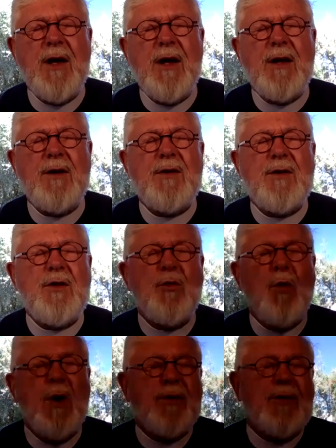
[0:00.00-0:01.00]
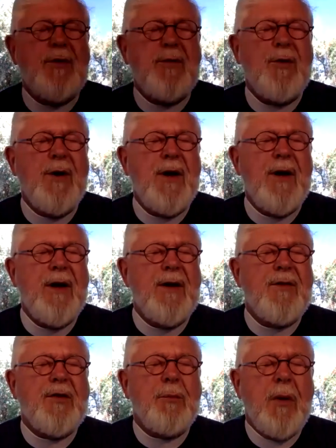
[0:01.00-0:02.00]
and you want to
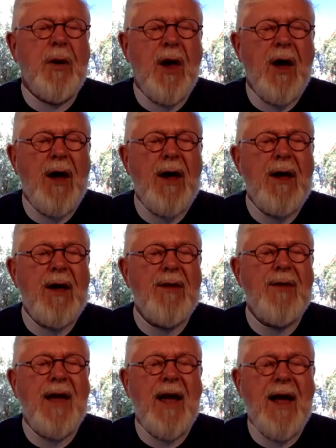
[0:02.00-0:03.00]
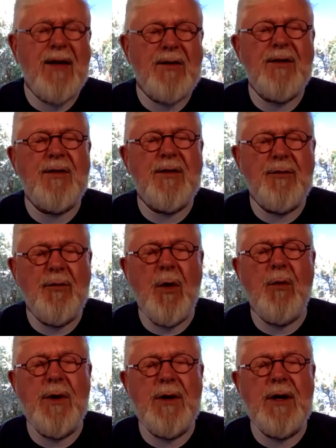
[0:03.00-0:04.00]
supply the essence of
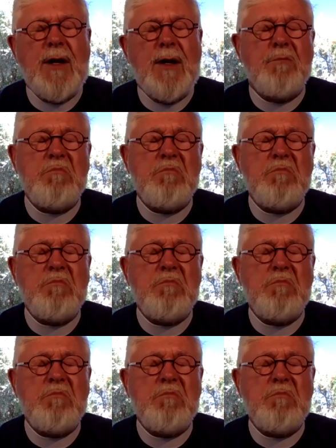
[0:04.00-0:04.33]
what we need.